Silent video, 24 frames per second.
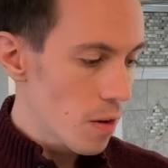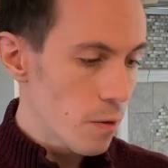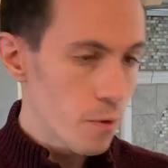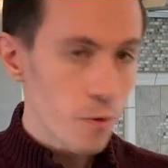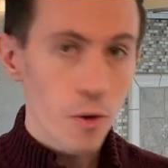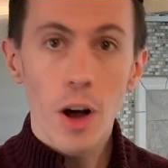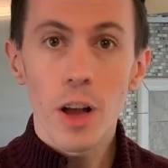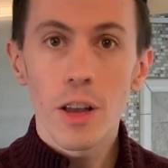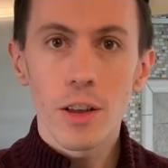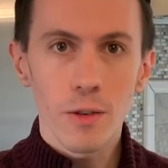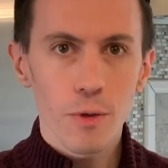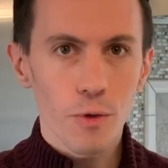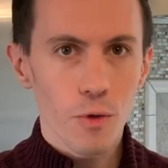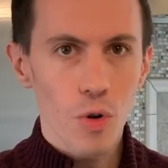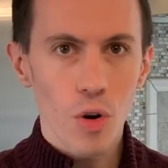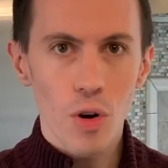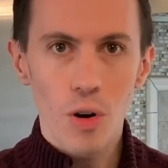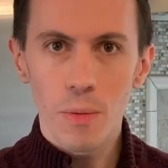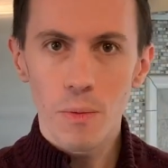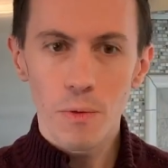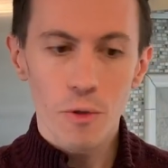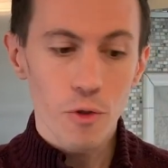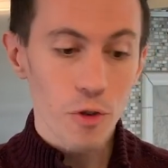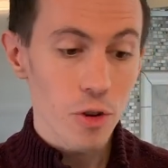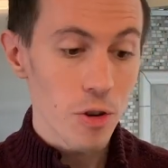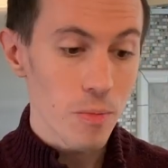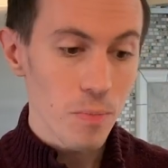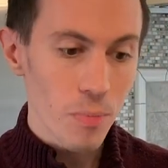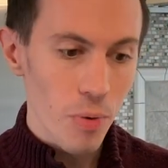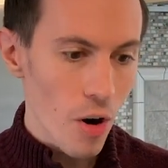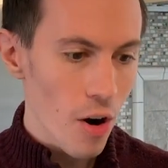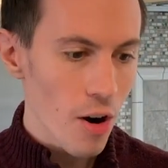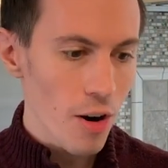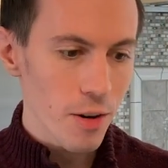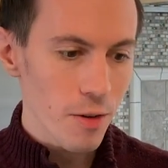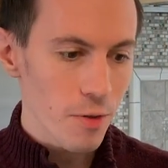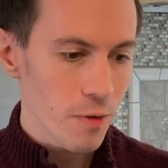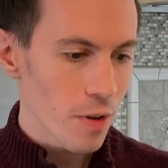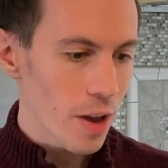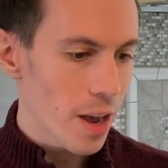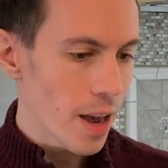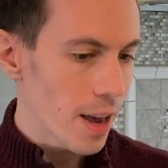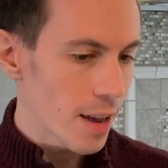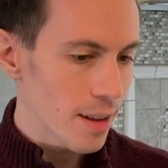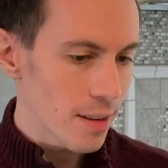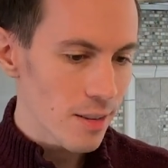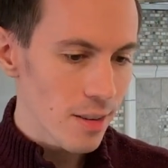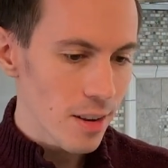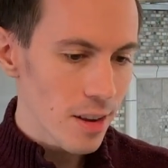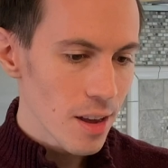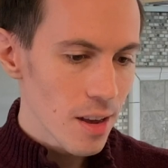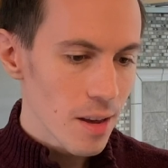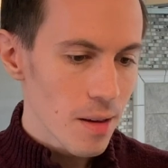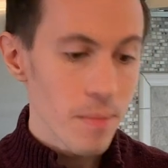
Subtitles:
Fall of Rome for you park fans.